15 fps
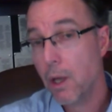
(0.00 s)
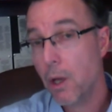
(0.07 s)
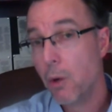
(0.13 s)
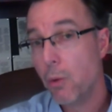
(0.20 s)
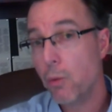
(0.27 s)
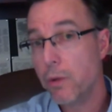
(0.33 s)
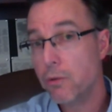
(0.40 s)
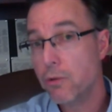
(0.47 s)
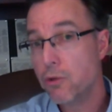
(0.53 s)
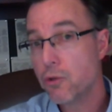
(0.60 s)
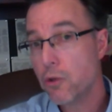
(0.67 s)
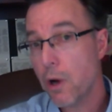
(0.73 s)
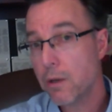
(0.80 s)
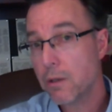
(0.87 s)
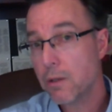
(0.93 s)
When you
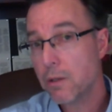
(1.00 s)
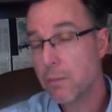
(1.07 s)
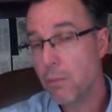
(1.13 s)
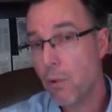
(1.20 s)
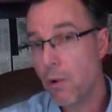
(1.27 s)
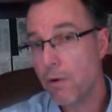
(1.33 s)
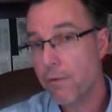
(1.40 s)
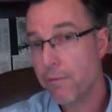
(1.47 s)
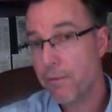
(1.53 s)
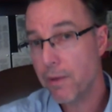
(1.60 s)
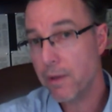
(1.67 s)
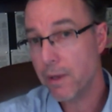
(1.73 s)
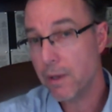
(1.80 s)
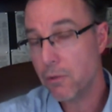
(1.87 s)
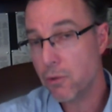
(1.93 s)
start to morph
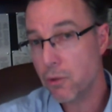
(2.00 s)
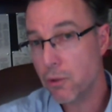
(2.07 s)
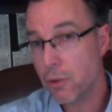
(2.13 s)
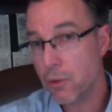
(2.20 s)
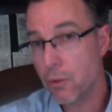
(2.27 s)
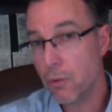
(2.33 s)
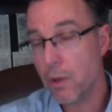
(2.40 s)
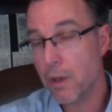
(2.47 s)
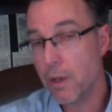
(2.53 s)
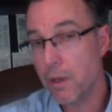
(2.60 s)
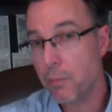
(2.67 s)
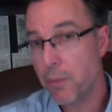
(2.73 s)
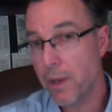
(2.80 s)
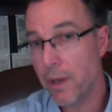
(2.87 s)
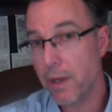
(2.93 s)
into a
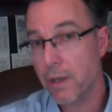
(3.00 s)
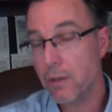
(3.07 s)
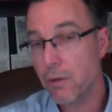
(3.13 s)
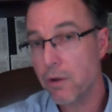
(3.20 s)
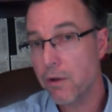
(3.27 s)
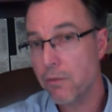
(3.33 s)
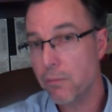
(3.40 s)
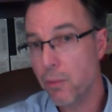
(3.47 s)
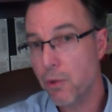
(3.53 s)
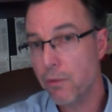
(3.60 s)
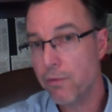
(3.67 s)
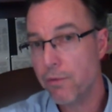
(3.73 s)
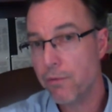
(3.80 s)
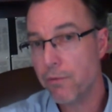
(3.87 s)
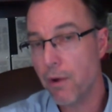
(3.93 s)
pig, you have
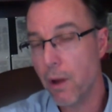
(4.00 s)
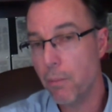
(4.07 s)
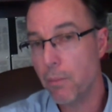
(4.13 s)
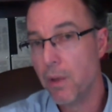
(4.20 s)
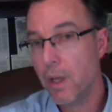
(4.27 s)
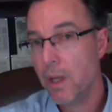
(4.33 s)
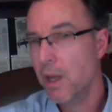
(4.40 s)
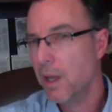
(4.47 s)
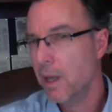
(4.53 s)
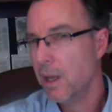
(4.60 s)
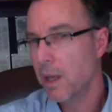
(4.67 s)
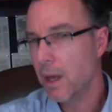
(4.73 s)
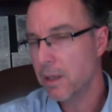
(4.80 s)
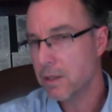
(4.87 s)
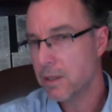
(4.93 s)
moved from,
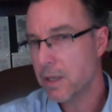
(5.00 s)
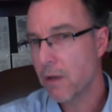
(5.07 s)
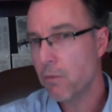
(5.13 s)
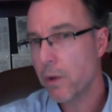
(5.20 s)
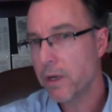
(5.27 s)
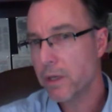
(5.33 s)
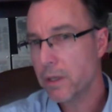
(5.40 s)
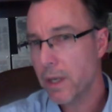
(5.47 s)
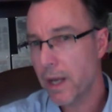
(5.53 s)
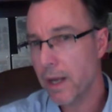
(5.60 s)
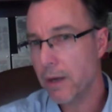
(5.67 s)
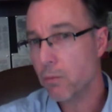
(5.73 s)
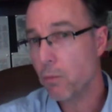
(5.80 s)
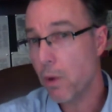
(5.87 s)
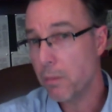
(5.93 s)
on a scale of 1 to
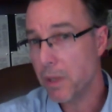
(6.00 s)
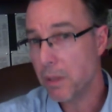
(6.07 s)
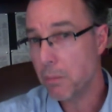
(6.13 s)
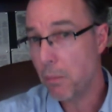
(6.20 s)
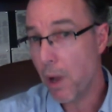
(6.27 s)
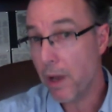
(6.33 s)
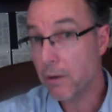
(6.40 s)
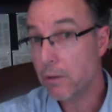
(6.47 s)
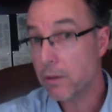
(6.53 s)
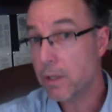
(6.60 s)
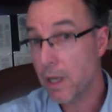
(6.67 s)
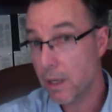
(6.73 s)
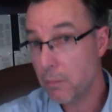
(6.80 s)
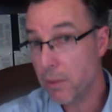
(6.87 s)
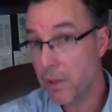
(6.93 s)
10, 1 being minor,
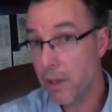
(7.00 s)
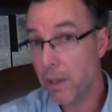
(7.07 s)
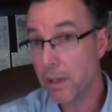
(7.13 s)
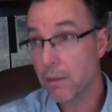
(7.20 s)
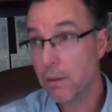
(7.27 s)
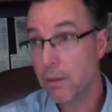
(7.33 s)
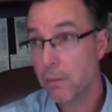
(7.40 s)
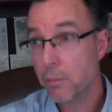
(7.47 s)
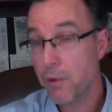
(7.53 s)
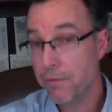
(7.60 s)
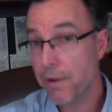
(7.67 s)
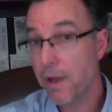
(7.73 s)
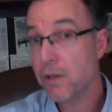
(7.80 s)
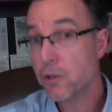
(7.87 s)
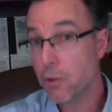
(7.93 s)
10 being
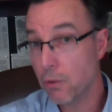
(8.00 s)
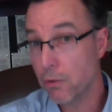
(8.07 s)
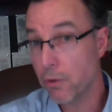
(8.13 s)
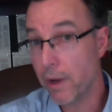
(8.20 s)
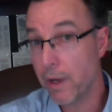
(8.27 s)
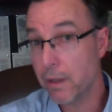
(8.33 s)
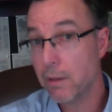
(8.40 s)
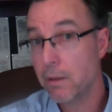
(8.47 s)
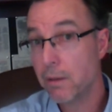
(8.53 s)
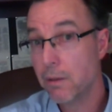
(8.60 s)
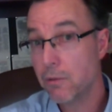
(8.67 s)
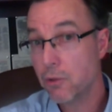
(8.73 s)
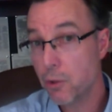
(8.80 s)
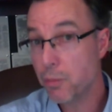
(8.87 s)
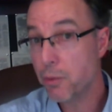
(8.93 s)
professional grade,
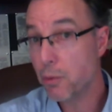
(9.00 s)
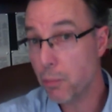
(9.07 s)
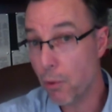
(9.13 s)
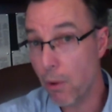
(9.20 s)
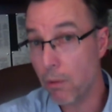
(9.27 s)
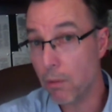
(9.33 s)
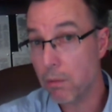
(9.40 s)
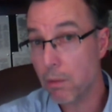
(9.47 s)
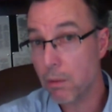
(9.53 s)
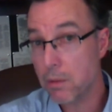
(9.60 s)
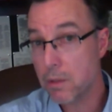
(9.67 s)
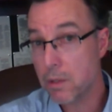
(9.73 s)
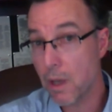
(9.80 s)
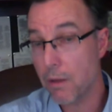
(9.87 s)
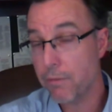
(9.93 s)
Super Bowl
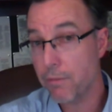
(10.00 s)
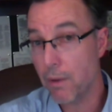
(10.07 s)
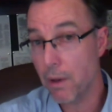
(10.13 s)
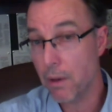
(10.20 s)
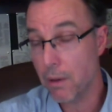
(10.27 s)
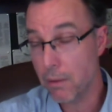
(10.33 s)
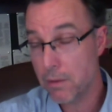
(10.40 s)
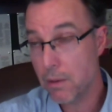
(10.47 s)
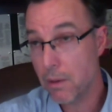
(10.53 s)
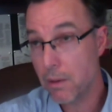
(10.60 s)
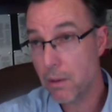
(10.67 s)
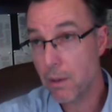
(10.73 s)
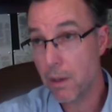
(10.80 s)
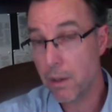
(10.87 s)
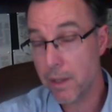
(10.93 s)

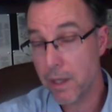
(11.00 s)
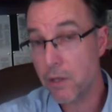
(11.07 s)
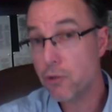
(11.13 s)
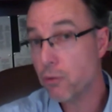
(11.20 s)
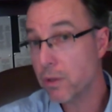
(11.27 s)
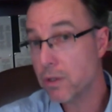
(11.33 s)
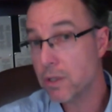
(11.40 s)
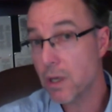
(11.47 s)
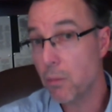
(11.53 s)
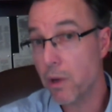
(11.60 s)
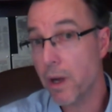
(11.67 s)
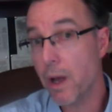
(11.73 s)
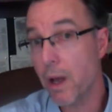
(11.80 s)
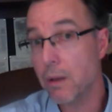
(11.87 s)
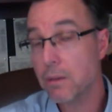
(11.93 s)
injuring someone
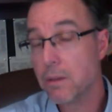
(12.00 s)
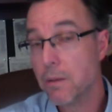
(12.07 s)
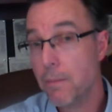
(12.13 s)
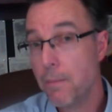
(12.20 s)
else.